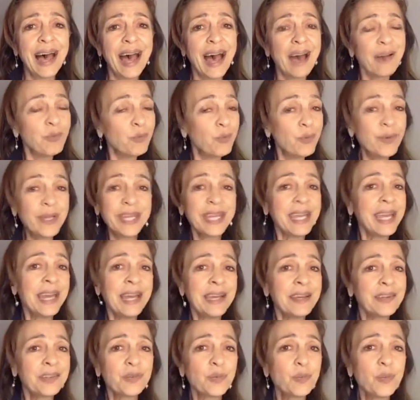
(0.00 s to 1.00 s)
We
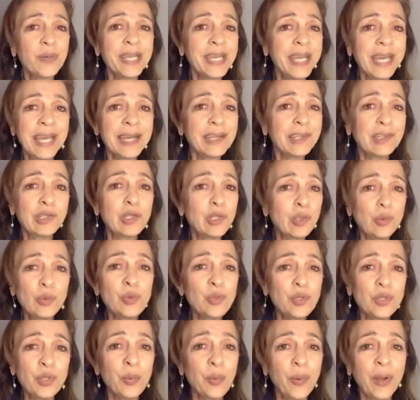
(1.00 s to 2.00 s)
can't
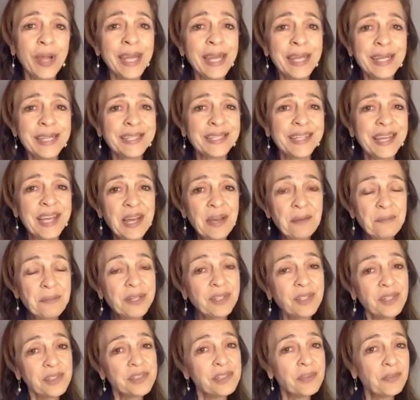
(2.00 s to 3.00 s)
lose the weight,
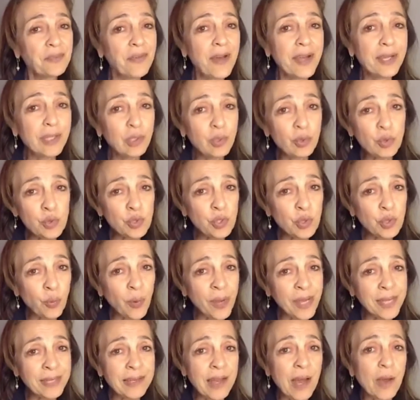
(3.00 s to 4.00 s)
because if I lose the
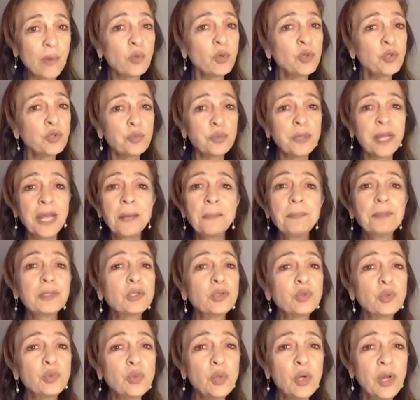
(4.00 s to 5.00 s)
weight, I won't be able
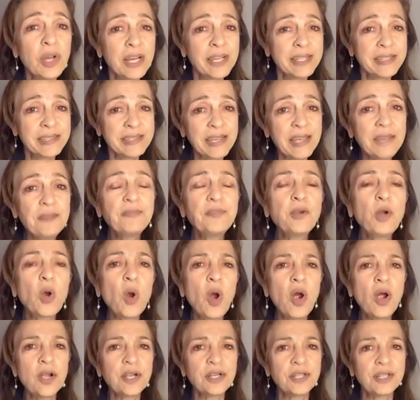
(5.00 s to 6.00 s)
to
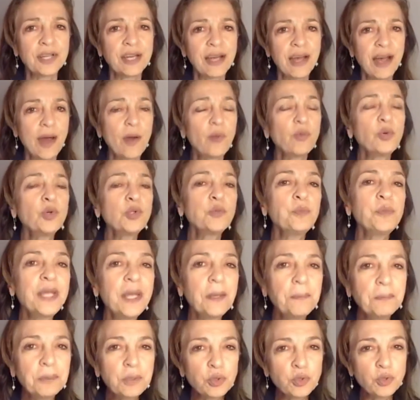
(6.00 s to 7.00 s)
safeguard. I won't be
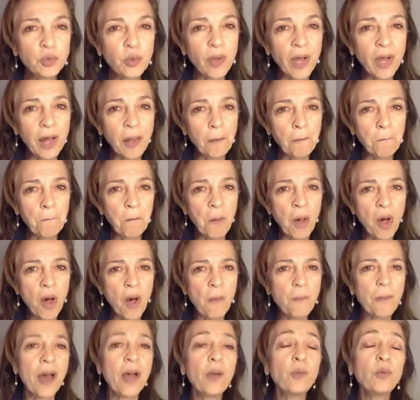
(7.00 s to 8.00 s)
able to help
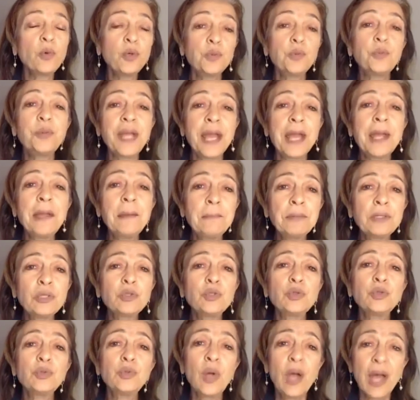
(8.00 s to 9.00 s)
mom. I won't be able
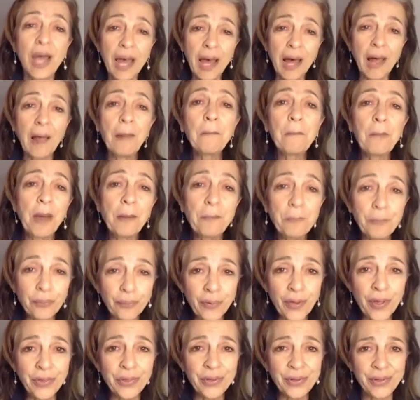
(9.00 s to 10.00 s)
to help my
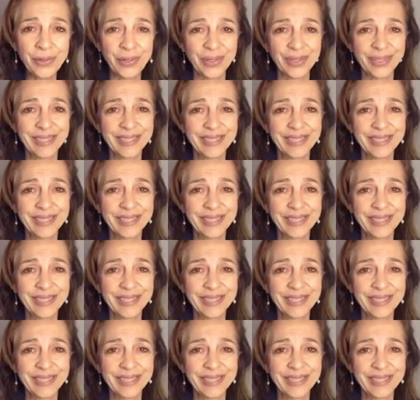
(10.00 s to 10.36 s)
brother.